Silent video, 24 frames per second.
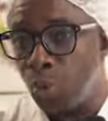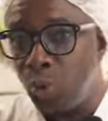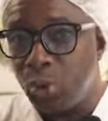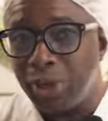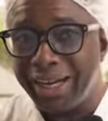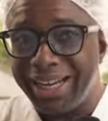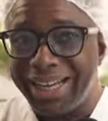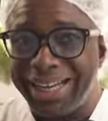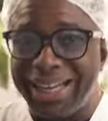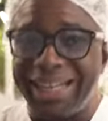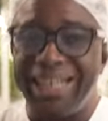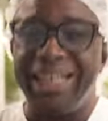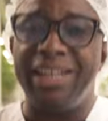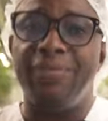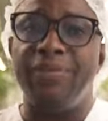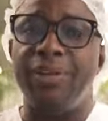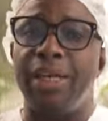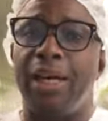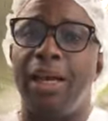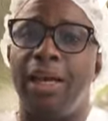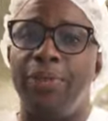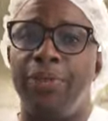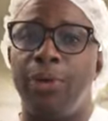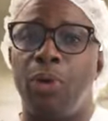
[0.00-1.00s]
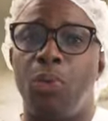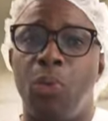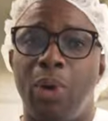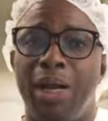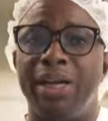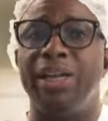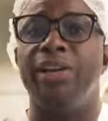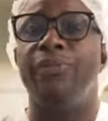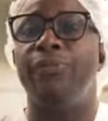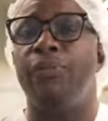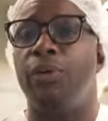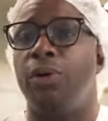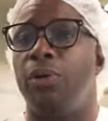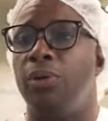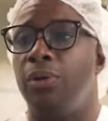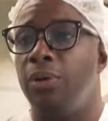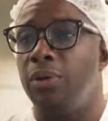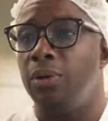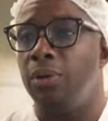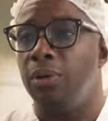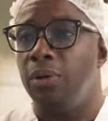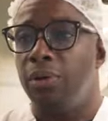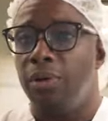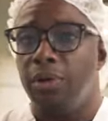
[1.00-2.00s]
or any of the other wonderful
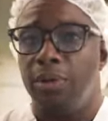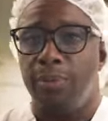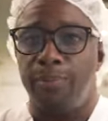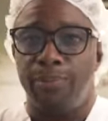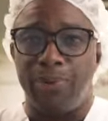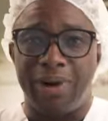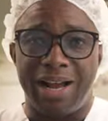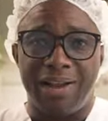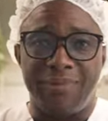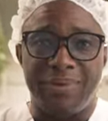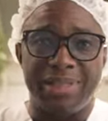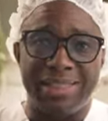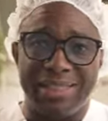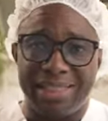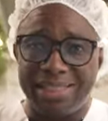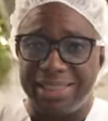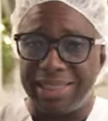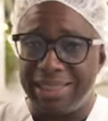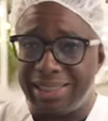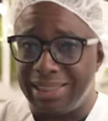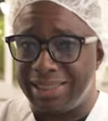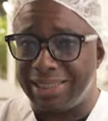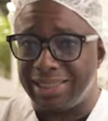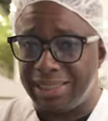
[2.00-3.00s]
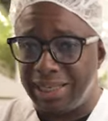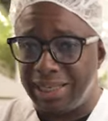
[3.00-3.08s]
provinces in this